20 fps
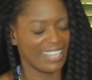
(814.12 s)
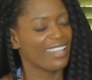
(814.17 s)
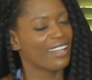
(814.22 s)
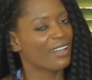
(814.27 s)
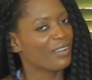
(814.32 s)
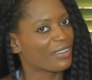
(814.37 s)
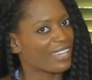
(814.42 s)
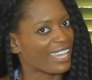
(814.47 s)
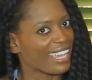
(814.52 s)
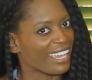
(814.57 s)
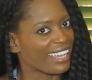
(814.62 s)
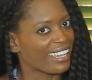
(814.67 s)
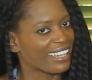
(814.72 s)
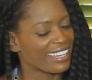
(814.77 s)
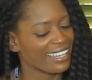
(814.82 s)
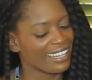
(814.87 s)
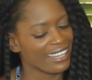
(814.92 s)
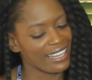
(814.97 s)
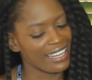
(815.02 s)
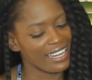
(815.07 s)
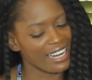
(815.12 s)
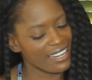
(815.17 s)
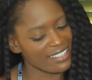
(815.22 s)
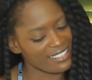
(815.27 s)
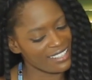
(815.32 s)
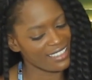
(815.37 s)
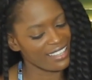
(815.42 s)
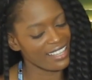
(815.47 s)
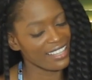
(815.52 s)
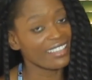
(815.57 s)
Okay. Here's
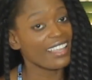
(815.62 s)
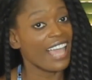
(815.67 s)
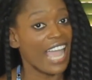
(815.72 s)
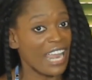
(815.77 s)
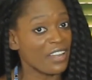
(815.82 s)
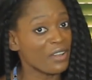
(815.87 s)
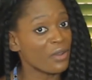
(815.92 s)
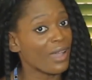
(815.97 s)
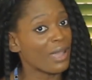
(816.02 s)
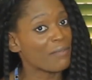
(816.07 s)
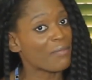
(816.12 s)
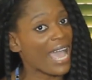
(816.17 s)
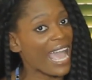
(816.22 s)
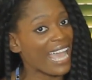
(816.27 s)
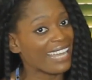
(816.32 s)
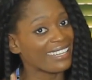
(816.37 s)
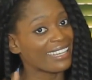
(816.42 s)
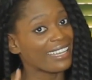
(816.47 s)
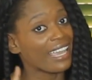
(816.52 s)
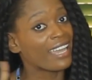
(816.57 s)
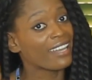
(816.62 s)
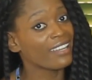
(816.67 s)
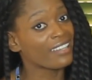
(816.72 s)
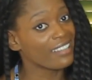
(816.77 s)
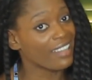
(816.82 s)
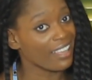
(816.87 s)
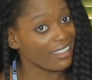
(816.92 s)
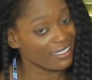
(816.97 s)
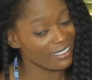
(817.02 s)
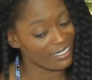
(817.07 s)
the thing, I know I'm adding
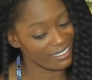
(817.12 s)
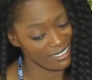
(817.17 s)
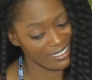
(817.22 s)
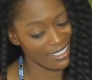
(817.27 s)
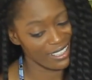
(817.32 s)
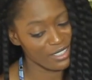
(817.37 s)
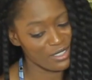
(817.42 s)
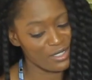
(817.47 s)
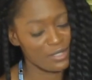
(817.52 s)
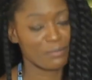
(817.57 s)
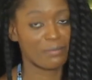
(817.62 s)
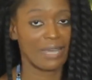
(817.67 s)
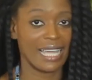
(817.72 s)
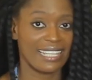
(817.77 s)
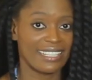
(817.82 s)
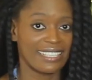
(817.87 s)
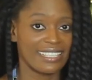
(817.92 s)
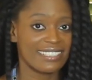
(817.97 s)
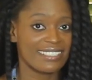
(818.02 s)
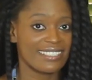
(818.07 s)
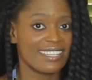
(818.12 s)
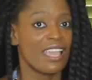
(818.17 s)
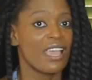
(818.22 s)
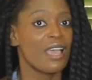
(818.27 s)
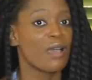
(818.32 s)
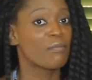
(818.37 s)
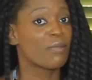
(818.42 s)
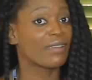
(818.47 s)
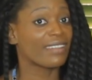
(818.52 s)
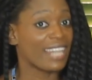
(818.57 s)
another thing to my list,
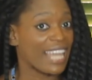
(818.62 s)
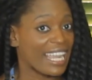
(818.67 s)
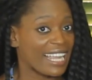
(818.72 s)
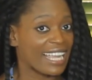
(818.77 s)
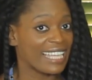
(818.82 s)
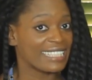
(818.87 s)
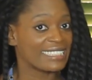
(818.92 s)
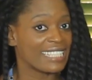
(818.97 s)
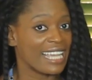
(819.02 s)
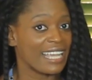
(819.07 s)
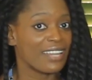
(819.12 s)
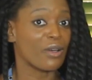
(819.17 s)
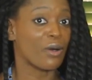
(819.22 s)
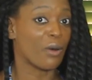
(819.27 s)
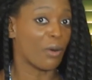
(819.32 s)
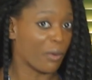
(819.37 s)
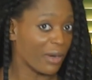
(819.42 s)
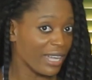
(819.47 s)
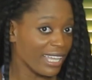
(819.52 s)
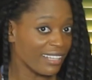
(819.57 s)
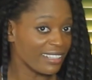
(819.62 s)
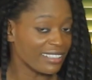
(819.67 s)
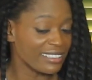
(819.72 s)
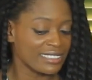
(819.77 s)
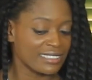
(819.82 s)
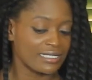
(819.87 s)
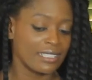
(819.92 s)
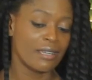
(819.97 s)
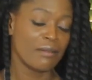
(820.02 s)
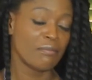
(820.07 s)
but like I said,
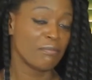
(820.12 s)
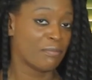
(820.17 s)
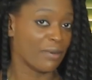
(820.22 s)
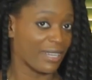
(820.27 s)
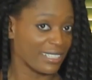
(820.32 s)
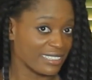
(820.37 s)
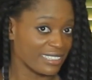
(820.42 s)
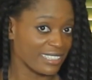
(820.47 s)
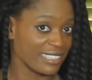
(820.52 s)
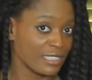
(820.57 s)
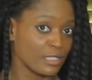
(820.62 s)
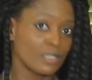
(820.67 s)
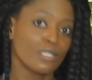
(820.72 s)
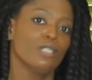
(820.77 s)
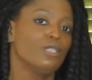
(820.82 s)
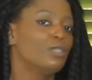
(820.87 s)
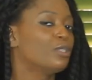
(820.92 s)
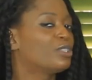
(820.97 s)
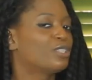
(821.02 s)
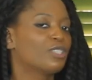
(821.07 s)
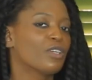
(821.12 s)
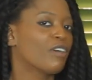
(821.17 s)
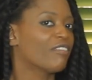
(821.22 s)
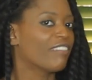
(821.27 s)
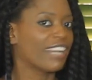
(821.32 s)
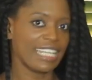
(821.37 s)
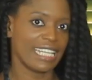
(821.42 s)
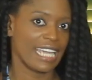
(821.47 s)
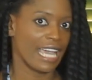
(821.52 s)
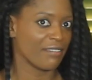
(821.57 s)
oils, butters, you should
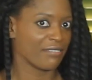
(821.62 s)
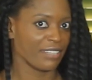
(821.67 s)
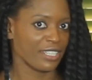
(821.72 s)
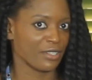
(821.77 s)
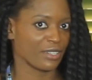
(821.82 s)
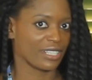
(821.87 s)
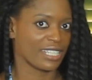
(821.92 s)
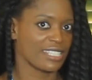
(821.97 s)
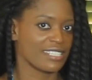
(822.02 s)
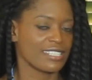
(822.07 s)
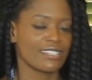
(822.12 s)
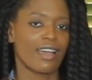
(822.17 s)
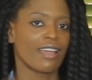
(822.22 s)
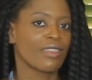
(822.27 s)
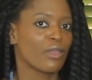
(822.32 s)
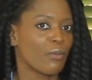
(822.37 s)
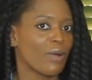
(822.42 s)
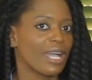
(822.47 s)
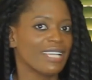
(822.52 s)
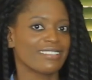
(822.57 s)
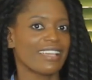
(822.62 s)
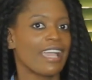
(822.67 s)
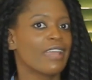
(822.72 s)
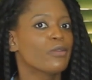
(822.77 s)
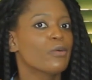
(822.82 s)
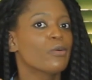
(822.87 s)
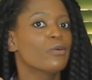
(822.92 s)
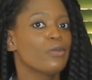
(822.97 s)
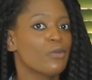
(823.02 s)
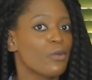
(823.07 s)
already have in your kitchen. Otherwise, I
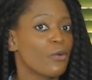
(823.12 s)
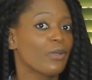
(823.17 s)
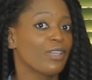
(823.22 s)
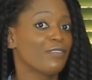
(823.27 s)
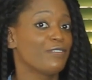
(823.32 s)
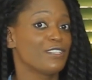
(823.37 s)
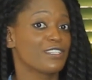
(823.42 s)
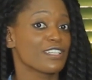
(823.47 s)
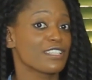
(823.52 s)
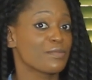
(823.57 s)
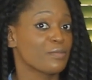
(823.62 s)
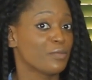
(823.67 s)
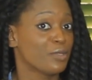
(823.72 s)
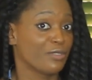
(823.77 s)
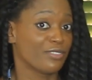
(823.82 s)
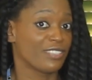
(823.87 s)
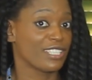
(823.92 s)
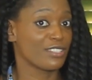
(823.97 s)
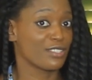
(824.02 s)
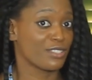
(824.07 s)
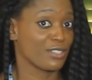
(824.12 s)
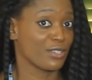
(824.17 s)
don't know if you just moved into